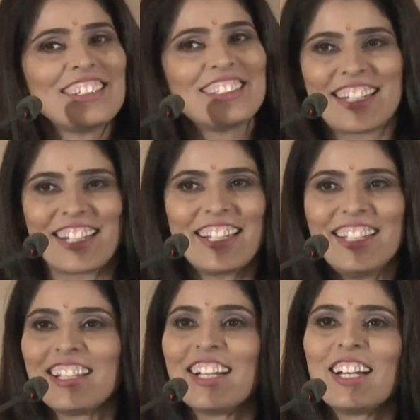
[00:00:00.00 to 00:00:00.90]

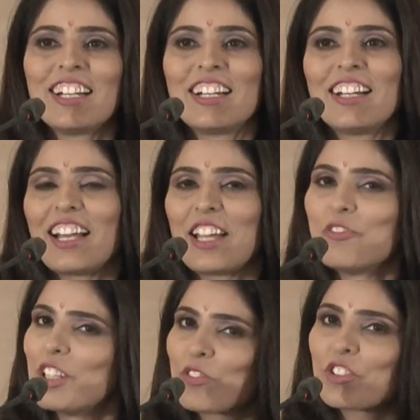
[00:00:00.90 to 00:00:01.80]
directly and
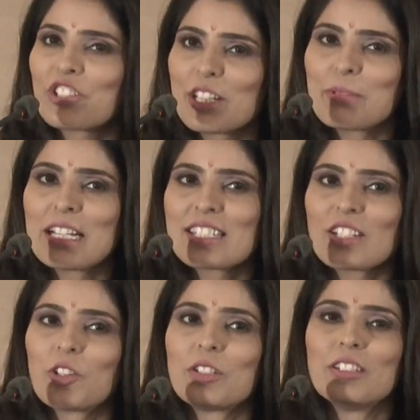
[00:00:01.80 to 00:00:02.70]
worked for 3 months
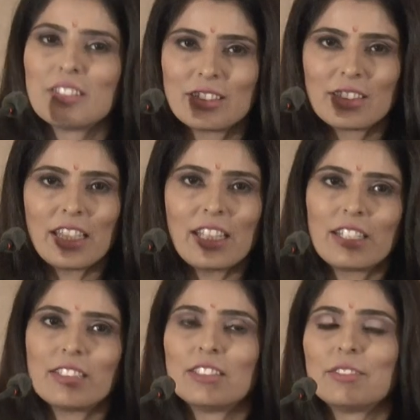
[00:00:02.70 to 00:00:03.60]
on the